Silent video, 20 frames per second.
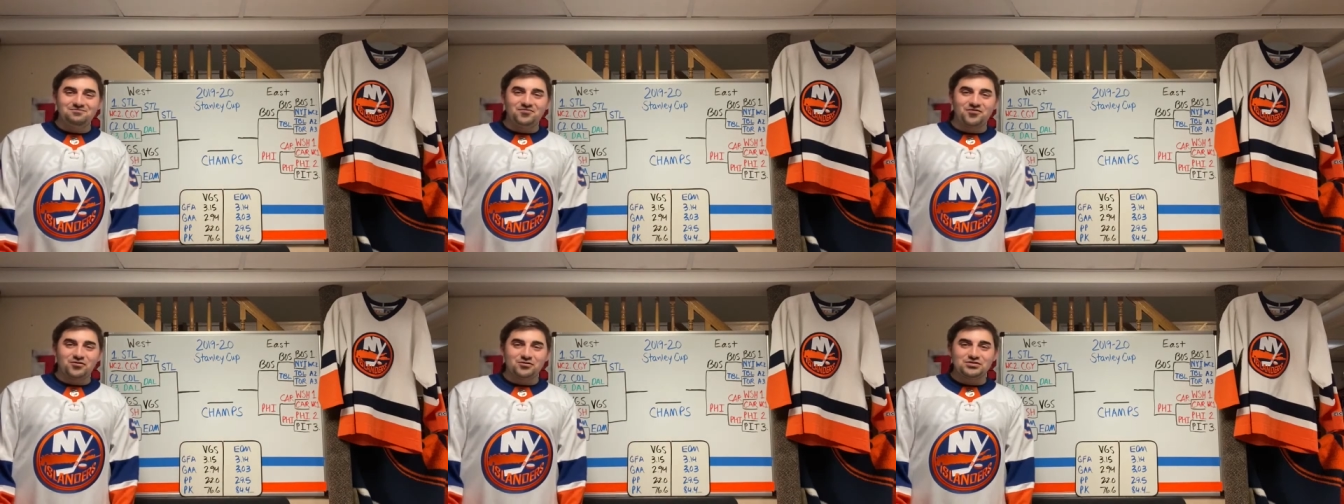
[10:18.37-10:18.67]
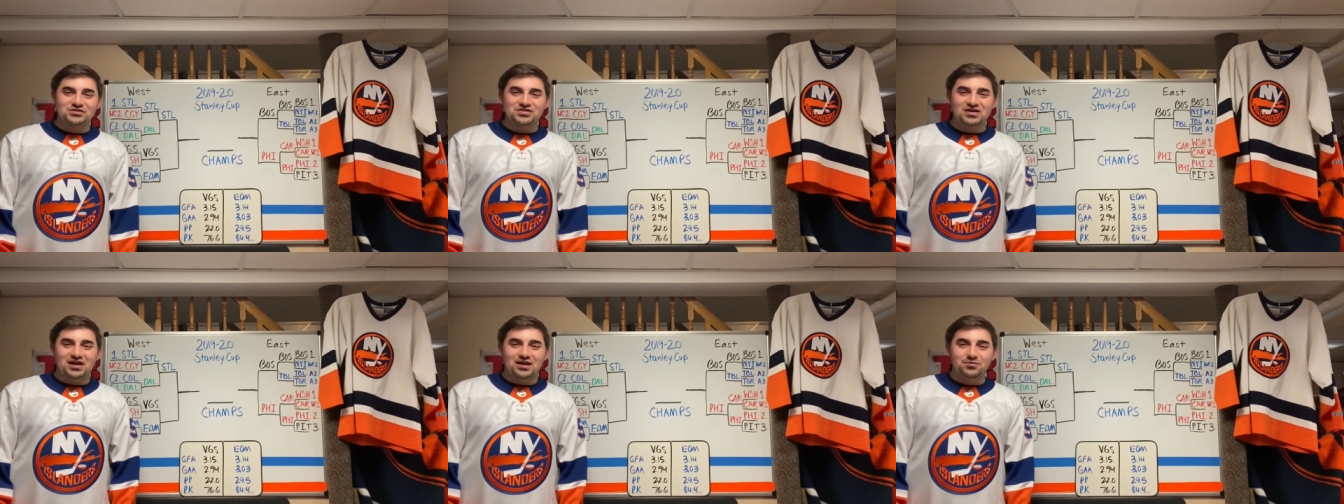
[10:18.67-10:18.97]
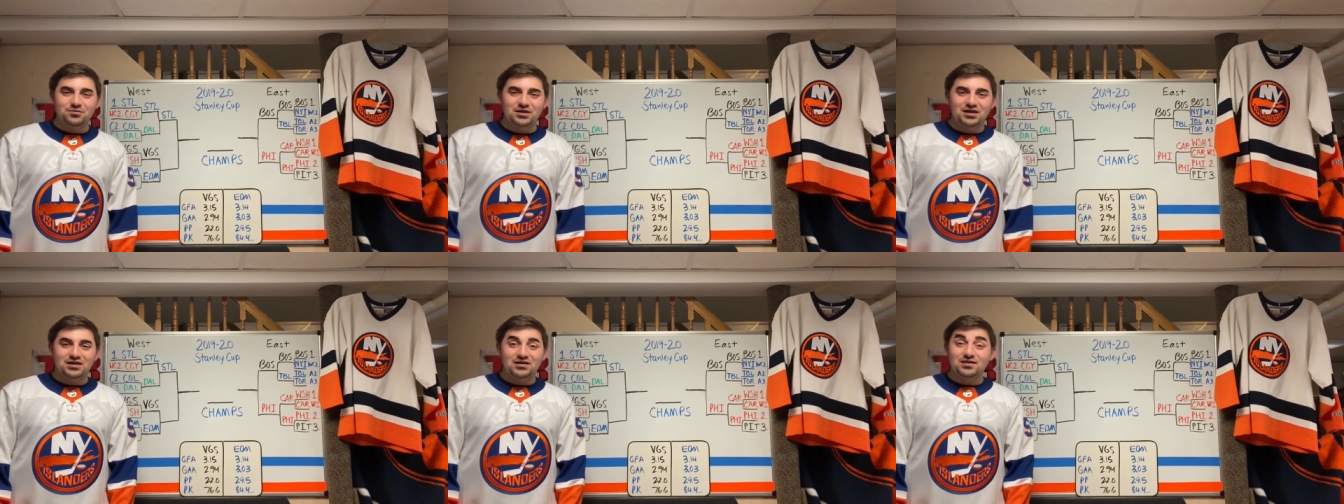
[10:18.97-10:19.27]
first
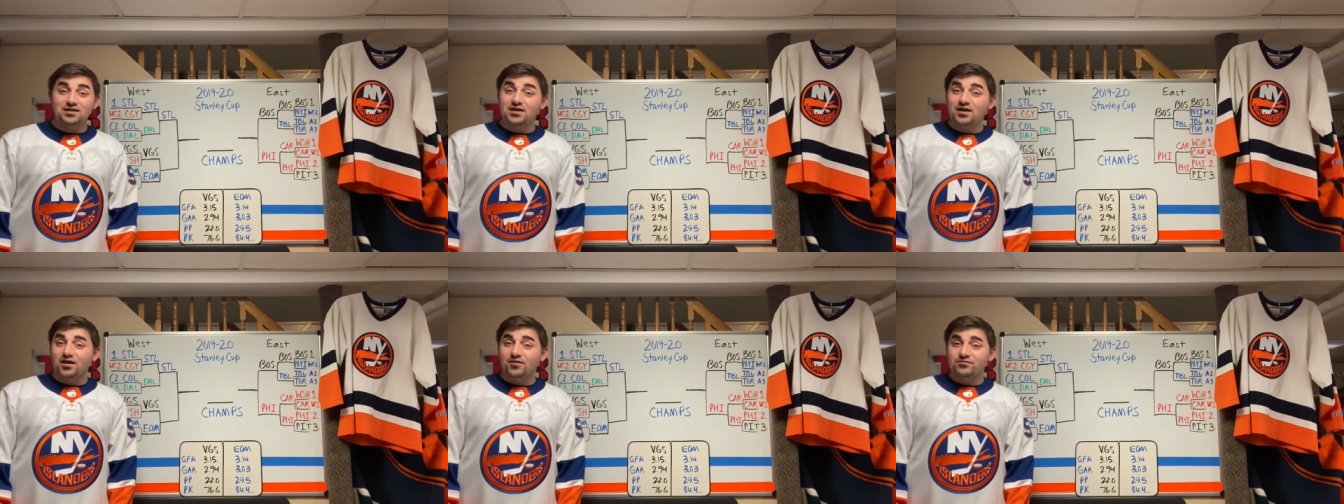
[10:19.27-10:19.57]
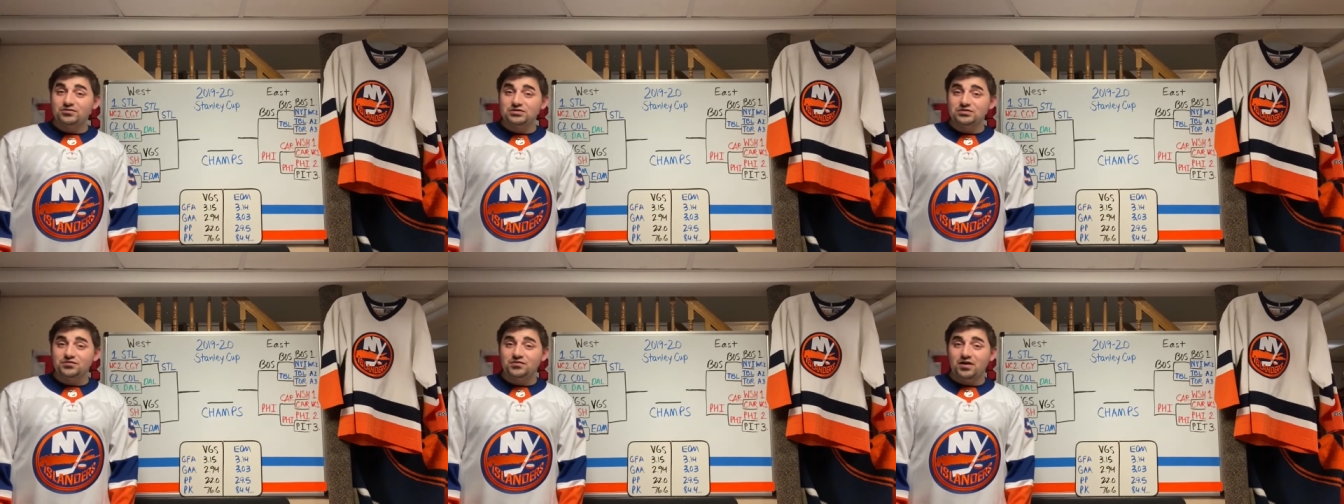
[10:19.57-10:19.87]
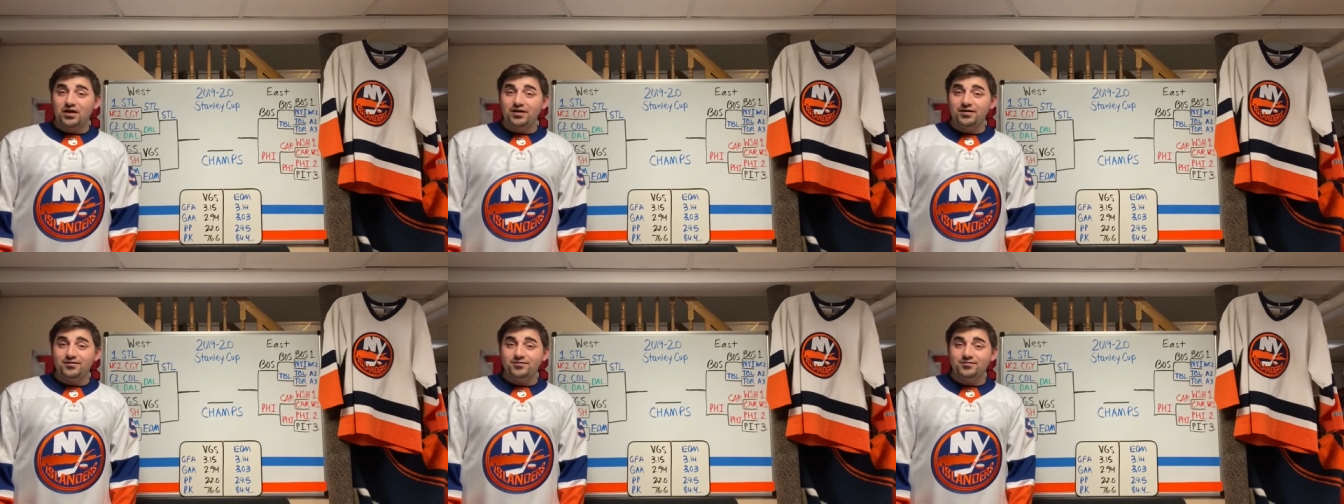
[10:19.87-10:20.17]
time in the conference
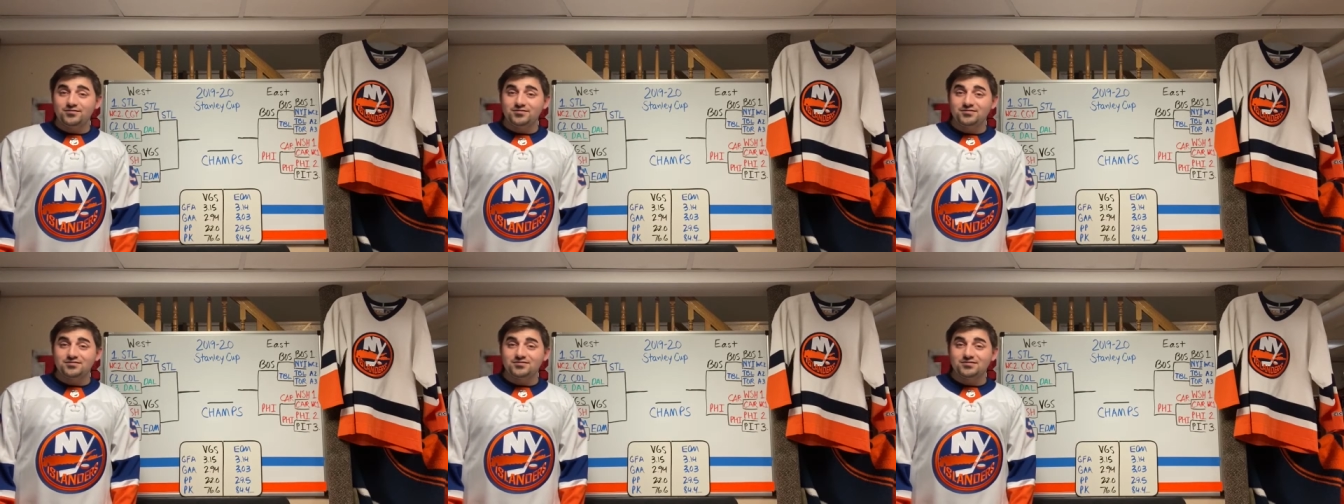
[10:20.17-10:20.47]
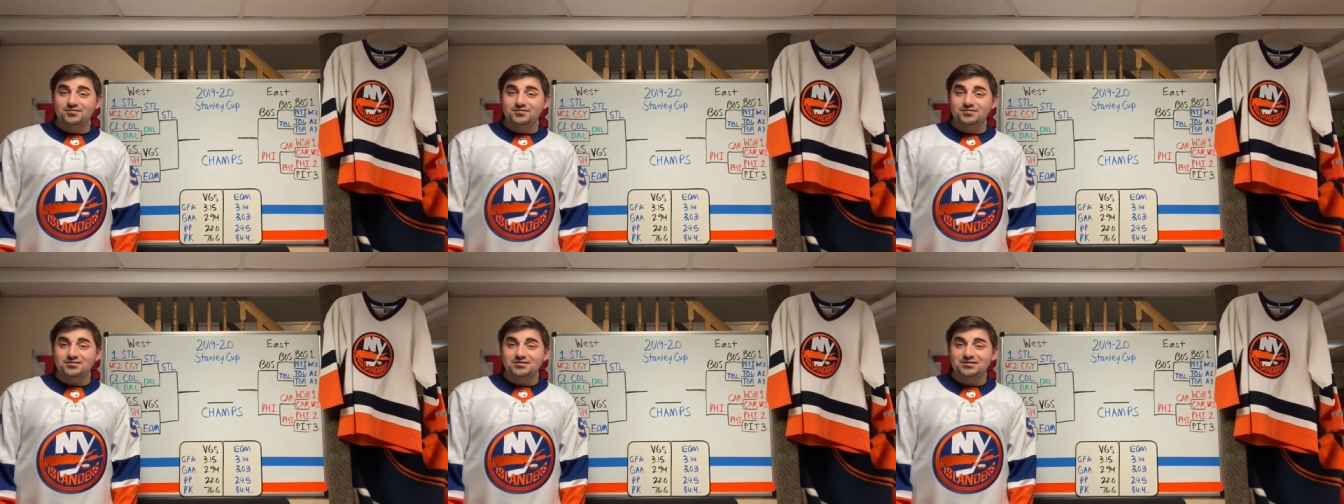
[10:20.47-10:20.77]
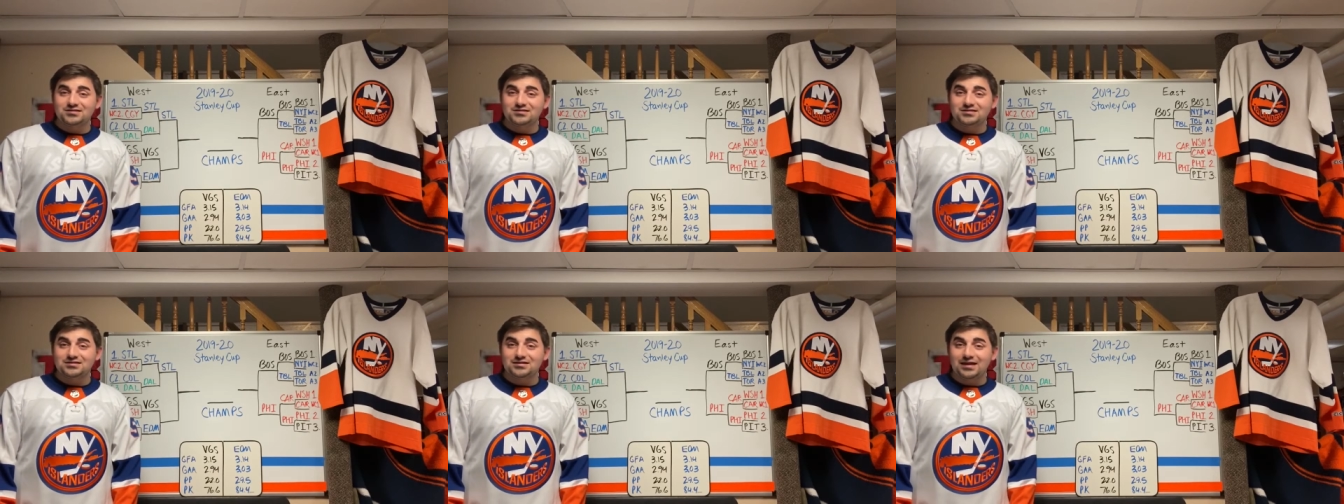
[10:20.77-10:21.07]

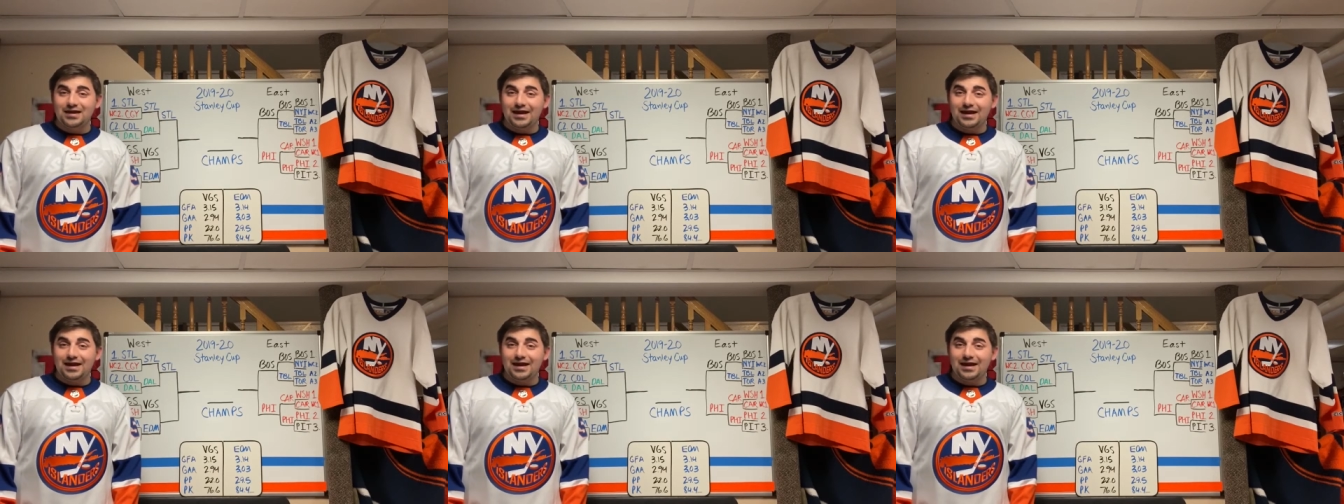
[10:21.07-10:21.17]
finals.